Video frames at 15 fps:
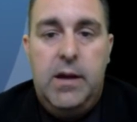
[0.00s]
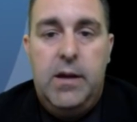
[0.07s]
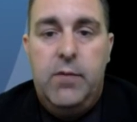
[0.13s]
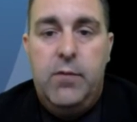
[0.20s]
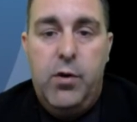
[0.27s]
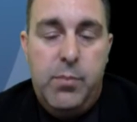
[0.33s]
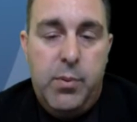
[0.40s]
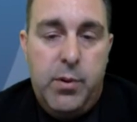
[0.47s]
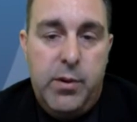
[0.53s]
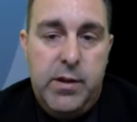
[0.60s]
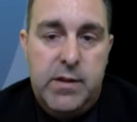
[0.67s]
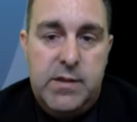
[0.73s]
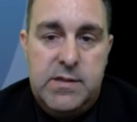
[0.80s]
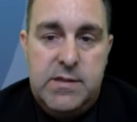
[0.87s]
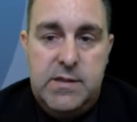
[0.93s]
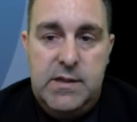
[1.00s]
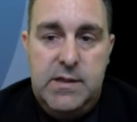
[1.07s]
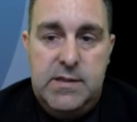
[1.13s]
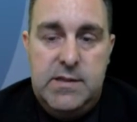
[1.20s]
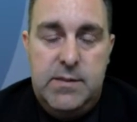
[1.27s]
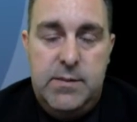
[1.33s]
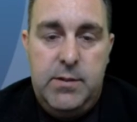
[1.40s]
Robotics
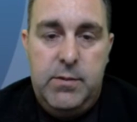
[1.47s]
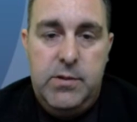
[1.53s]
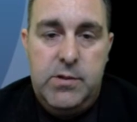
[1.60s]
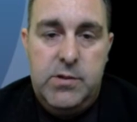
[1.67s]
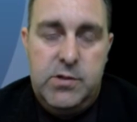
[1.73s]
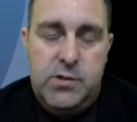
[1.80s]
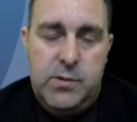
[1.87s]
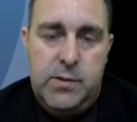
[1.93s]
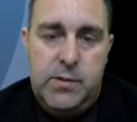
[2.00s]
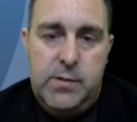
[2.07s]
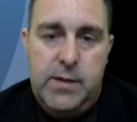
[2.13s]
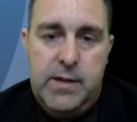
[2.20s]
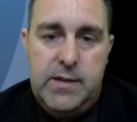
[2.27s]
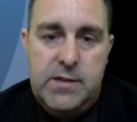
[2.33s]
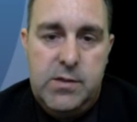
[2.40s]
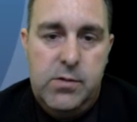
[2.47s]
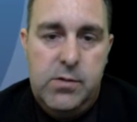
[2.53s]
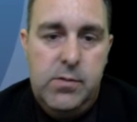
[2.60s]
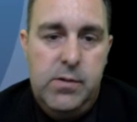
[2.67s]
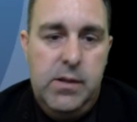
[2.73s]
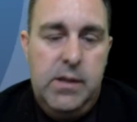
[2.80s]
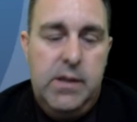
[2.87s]
is something we do at our
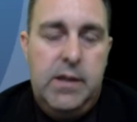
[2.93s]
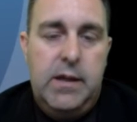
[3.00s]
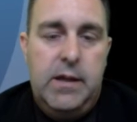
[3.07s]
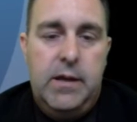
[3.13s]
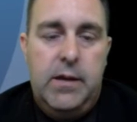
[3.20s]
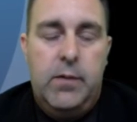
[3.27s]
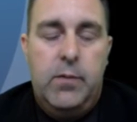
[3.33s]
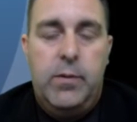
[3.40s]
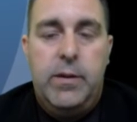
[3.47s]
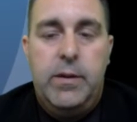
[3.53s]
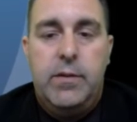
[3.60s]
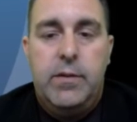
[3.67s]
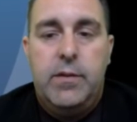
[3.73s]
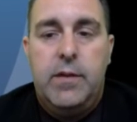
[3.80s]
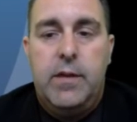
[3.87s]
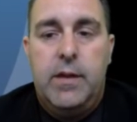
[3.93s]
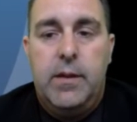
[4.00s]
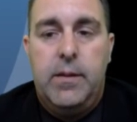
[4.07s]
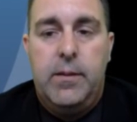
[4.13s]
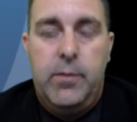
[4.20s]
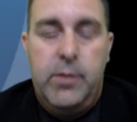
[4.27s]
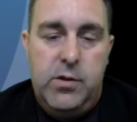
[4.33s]
school. We
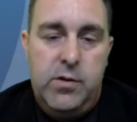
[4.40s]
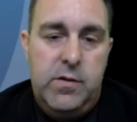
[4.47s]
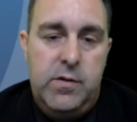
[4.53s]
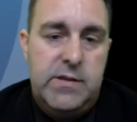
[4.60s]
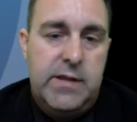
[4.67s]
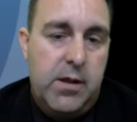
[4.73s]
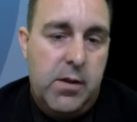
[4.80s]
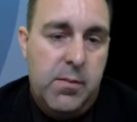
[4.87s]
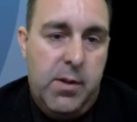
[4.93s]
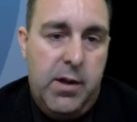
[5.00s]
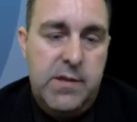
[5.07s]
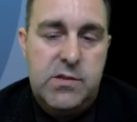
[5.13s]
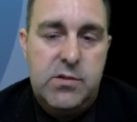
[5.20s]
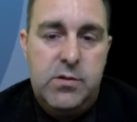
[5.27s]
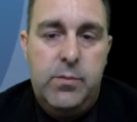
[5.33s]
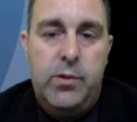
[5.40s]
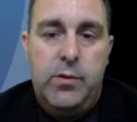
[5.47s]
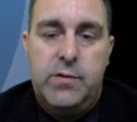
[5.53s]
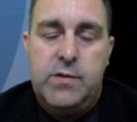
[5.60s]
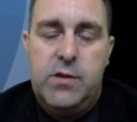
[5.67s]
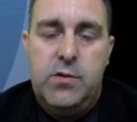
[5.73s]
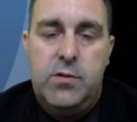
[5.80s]
use Lego Mindstorm, but we
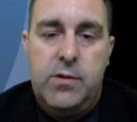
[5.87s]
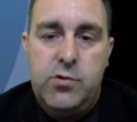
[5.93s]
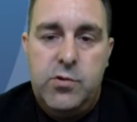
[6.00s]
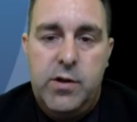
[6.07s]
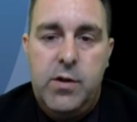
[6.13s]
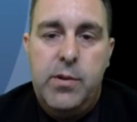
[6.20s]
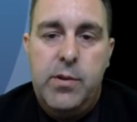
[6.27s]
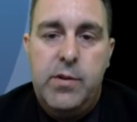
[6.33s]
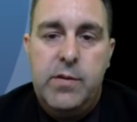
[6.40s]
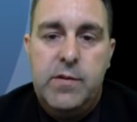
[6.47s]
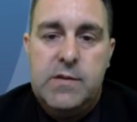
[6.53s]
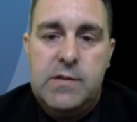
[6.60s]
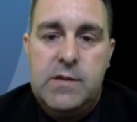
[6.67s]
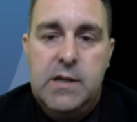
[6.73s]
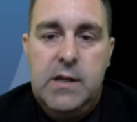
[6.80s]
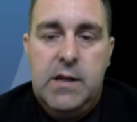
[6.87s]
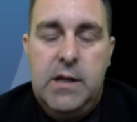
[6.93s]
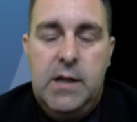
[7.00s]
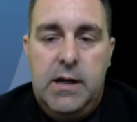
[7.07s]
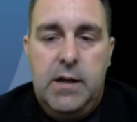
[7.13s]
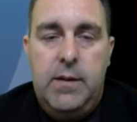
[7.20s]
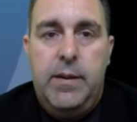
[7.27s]
also do Adreno bots,
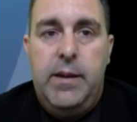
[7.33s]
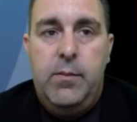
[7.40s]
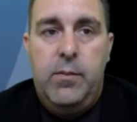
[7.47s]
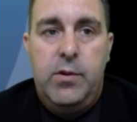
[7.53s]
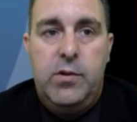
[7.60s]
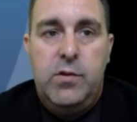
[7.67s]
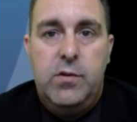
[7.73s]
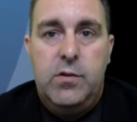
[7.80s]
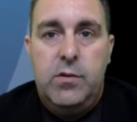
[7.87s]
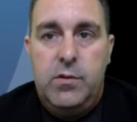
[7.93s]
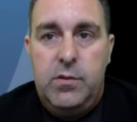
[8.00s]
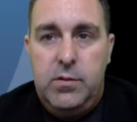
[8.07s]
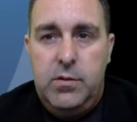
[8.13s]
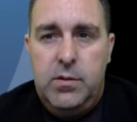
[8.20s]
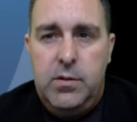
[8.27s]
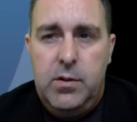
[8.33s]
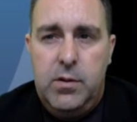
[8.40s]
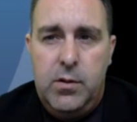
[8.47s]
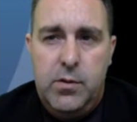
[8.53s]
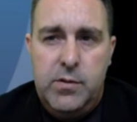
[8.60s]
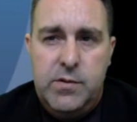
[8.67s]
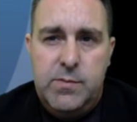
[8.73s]
and we do
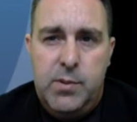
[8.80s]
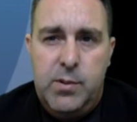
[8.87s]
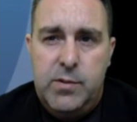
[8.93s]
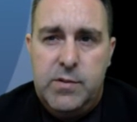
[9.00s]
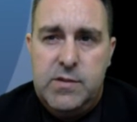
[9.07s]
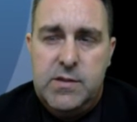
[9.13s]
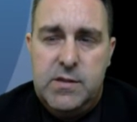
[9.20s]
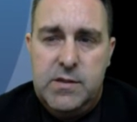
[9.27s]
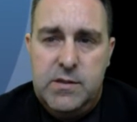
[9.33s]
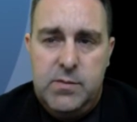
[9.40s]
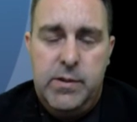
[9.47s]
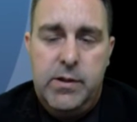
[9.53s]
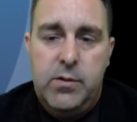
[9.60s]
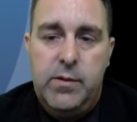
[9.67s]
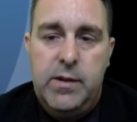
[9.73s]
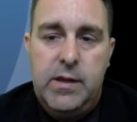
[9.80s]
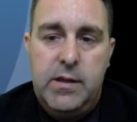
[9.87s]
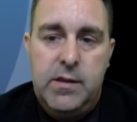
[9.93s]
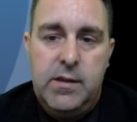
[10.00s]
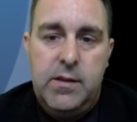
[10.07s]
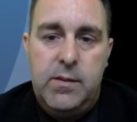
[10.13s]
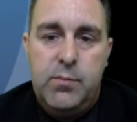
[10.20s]
Ozbots as well
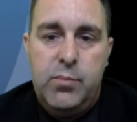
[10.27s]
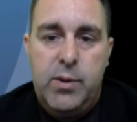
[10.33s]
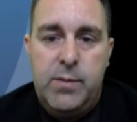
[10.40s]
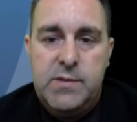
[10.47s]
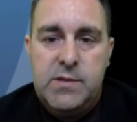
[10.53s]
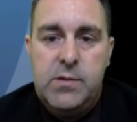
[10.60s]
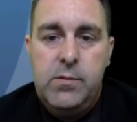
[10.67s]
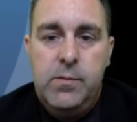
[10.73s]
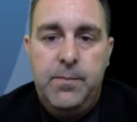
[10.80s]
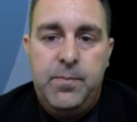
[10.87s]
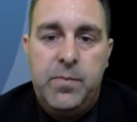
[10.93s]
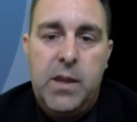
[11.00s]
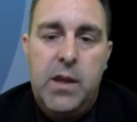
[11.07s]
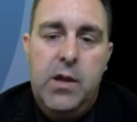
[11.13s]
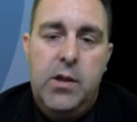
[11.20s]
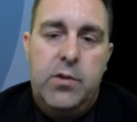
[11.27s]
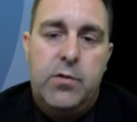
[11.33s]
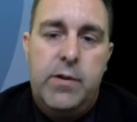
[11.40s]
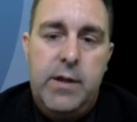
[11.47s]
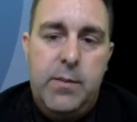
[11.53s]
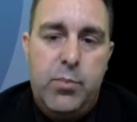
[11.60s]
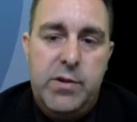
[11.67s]
in the prep school.
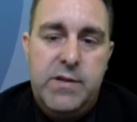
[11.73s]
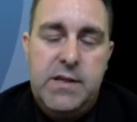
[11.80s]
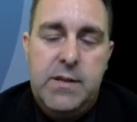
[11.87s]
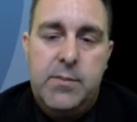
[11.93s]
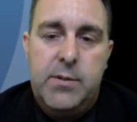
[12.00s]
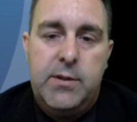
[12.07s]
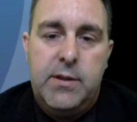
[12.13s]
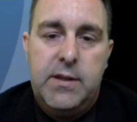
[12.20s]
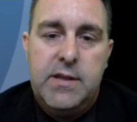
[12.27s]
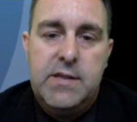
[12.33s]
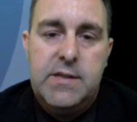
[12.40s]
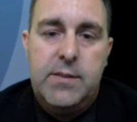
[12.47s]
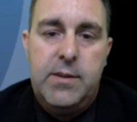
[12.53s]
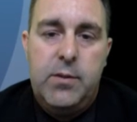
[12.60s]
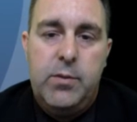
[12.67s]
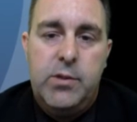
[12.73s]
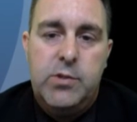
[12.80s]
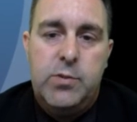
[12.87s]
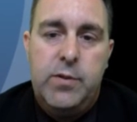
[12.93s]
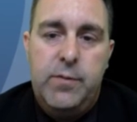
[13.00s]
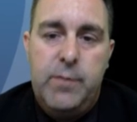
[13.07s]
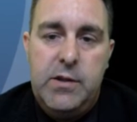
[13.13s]
3D printing and modelling is something
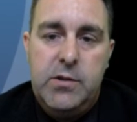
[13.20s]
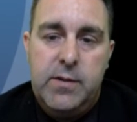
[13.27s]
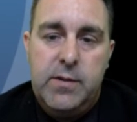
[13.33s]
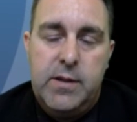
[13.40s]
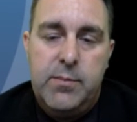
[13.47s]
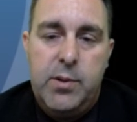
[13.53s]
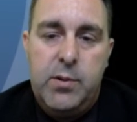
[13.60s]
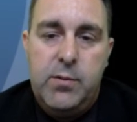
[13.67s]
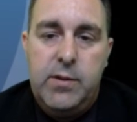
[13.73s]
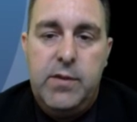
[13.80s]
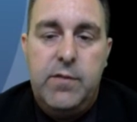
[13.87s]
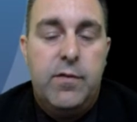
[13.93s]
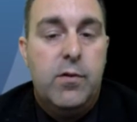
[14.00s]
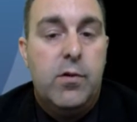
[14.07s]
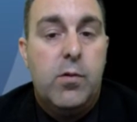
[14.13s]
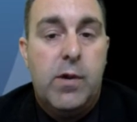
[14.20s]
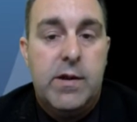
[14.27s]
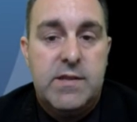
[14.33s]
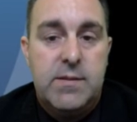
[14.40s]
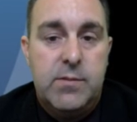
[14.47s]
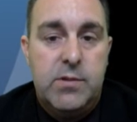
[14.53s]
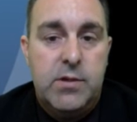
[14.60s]
which we've been doing at Pulteney for
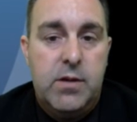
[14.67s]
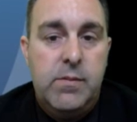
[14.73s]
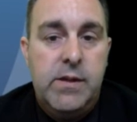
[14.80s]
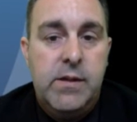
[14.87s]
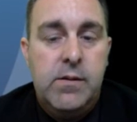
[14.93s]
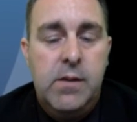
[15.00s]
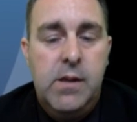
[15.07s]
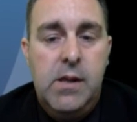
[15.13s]
quite some time now,